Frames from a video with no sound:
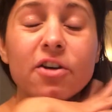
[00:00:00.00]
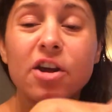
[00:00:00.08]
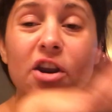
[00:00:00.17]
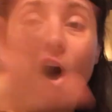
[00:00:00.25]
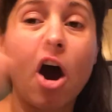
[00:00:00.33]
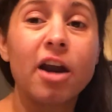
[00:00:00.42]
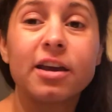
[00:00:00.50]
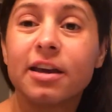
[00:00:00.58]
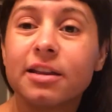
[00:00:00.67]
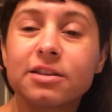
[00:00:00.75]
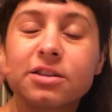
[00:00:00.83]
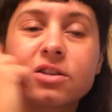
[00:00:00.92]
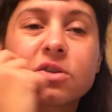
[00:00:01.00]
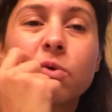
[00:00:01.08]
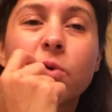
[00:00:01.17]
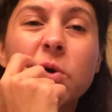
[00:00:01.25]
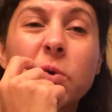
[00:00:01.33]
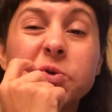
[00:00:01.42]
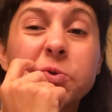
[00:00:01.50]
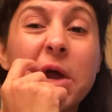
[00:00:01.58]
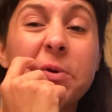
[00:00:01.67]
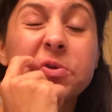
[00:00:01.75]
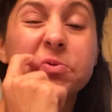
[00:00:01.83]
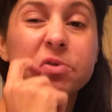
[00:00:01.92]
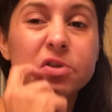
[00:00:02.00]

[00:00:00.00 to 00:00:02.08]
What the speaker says: an audience was when I was